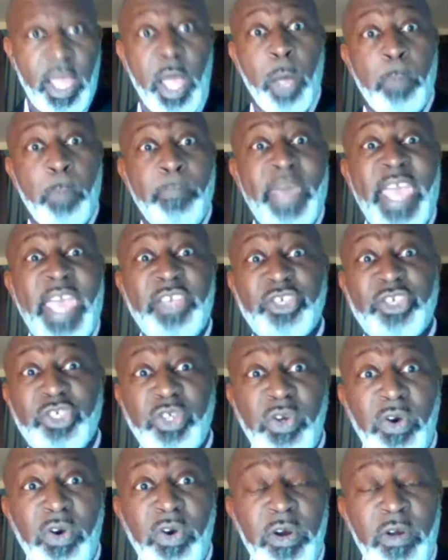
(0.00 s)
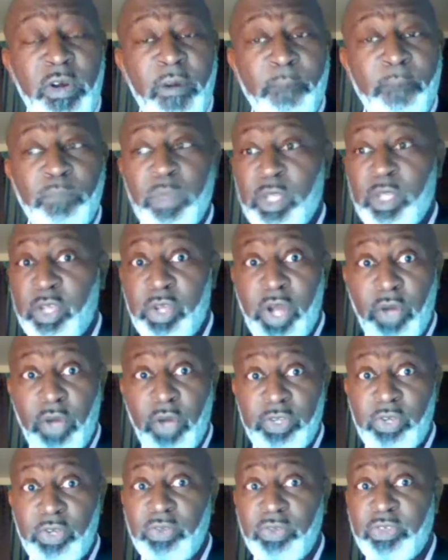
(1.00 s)
Make sure you don't
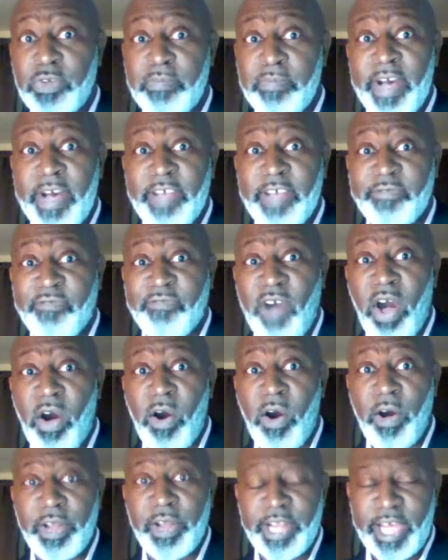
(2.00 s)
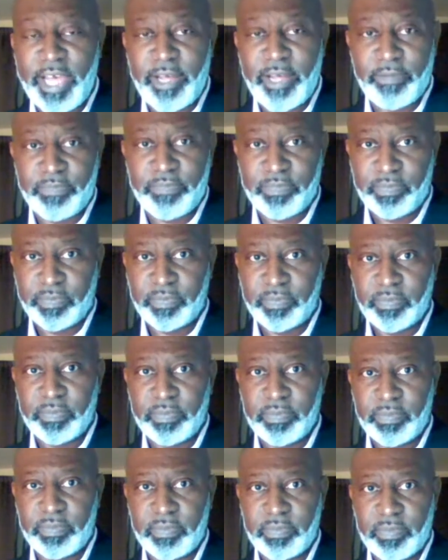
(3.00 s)
do too much fall now.
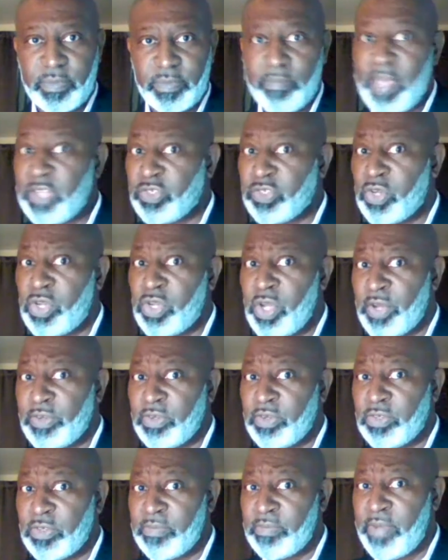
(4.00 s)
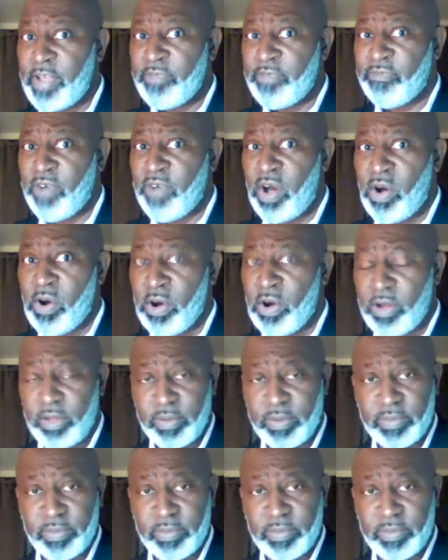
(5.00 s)
Make sure you don't do too much fall.